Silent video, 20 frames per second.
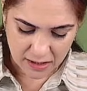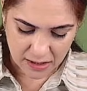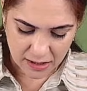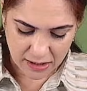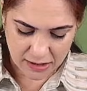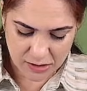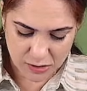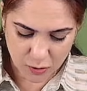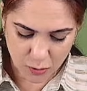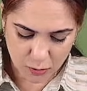
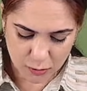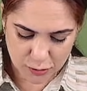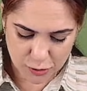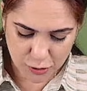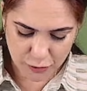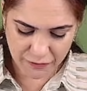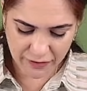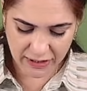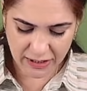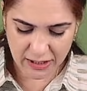is
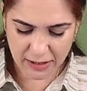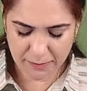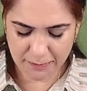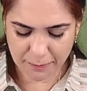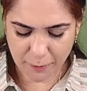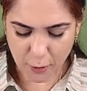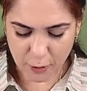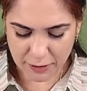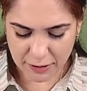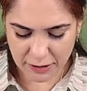also very
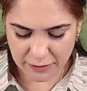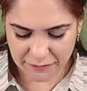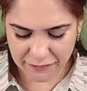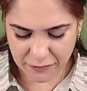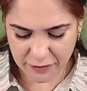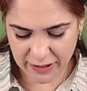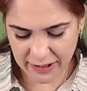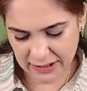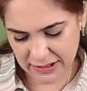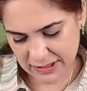important
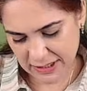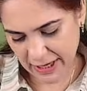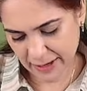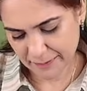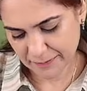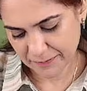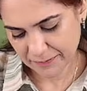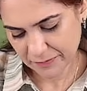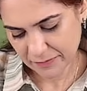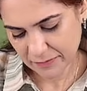for
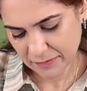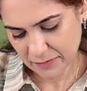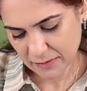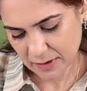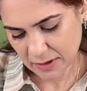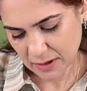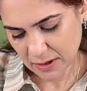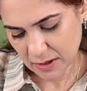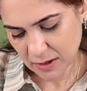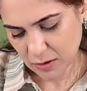exam.
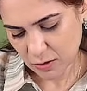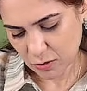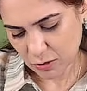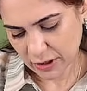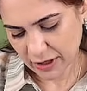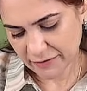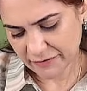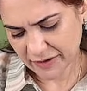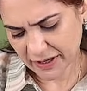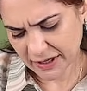
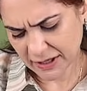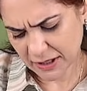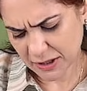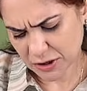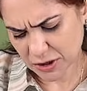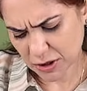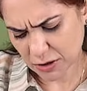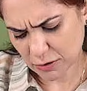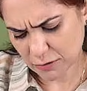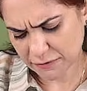Okay,
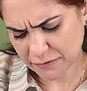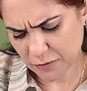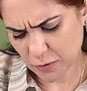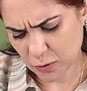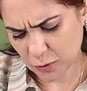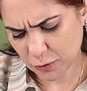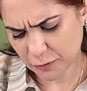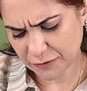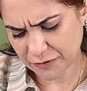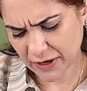weightage around
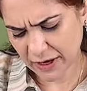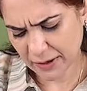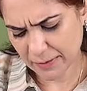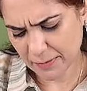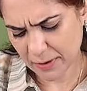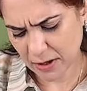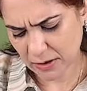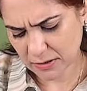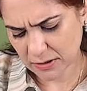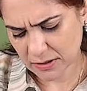4 to 5
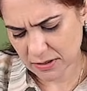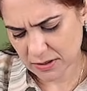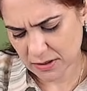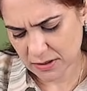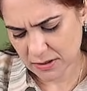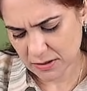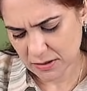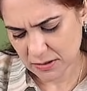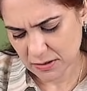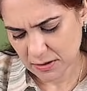marks.
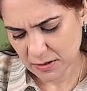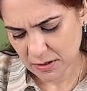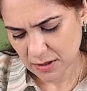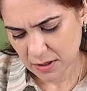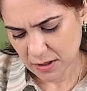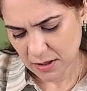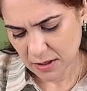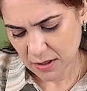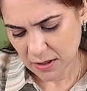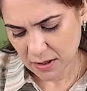
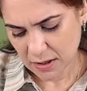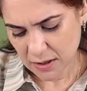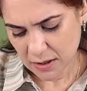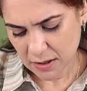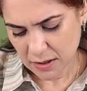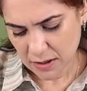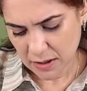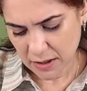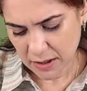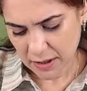
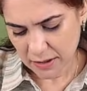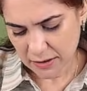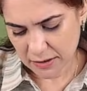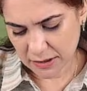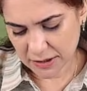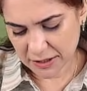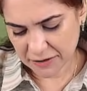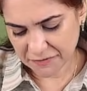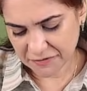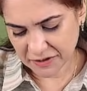
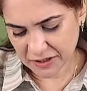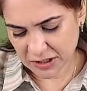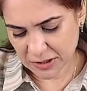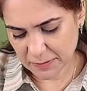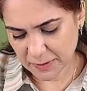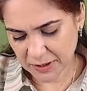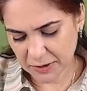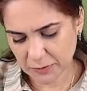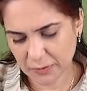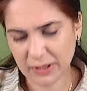The difference
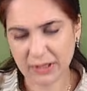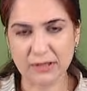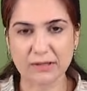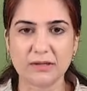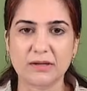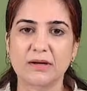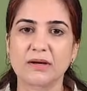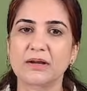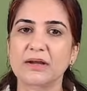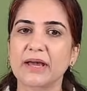
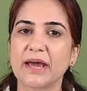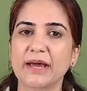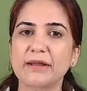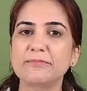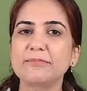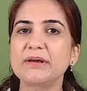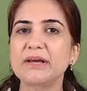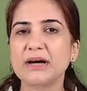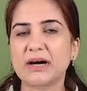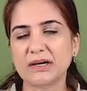between
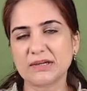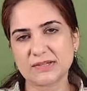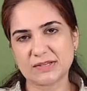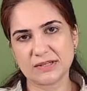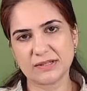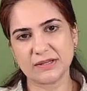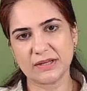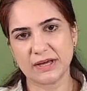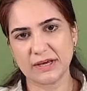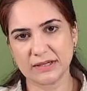can be asked
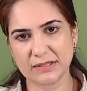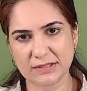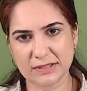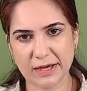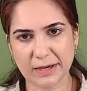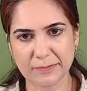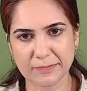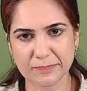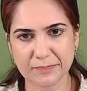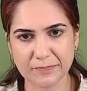in the
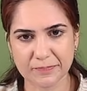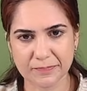exam.